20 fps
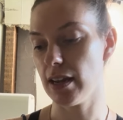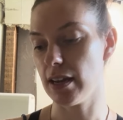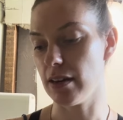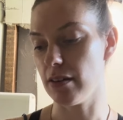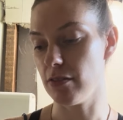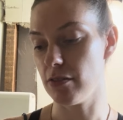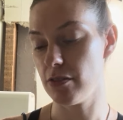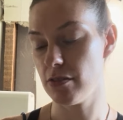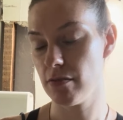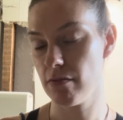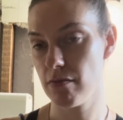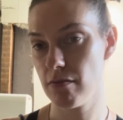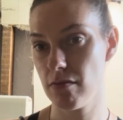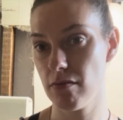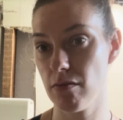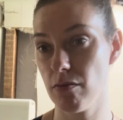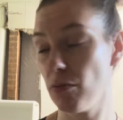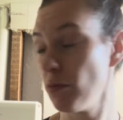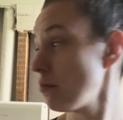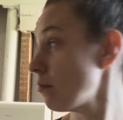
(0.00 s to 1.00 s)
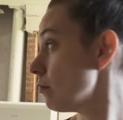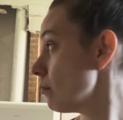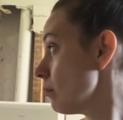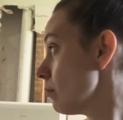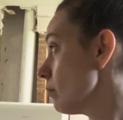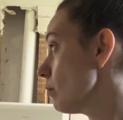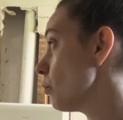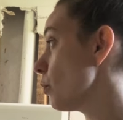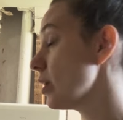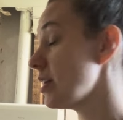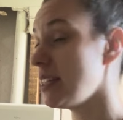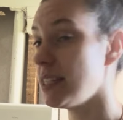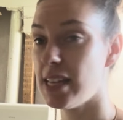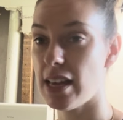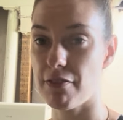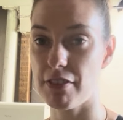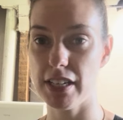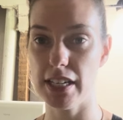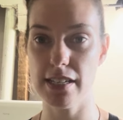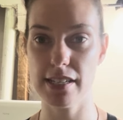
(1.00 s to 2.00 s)
and
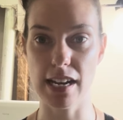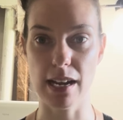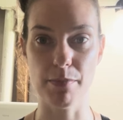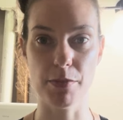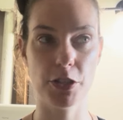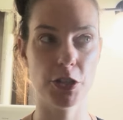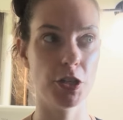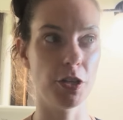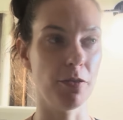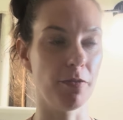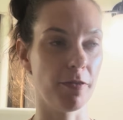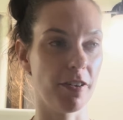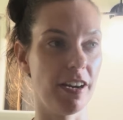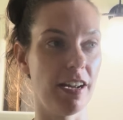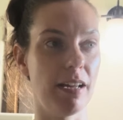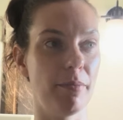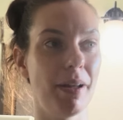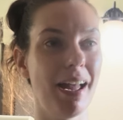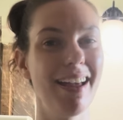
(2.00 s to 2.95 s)
170 times 2 for him.